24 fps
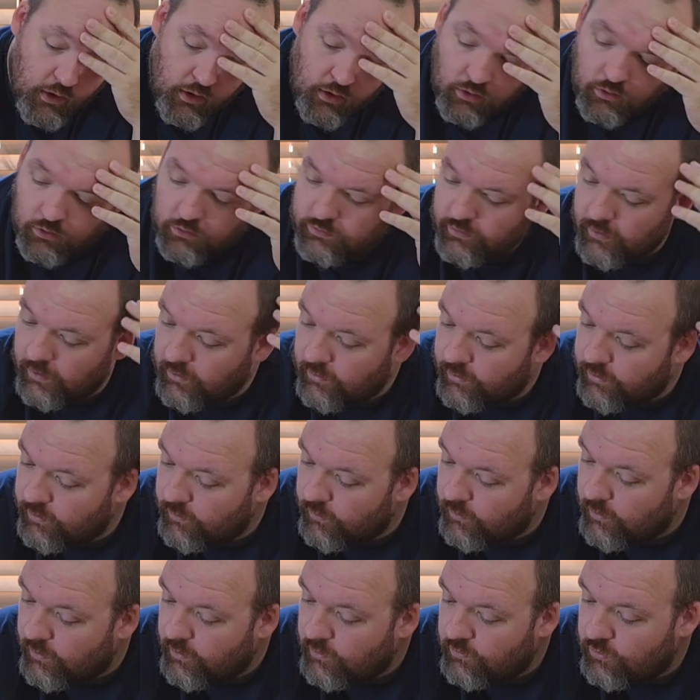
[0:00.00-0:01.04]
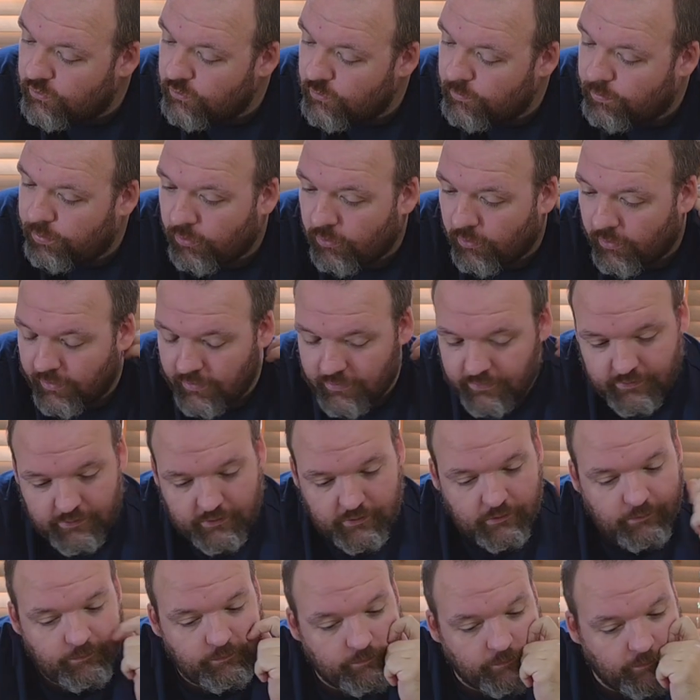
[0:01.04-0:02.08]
Looks like 32 points.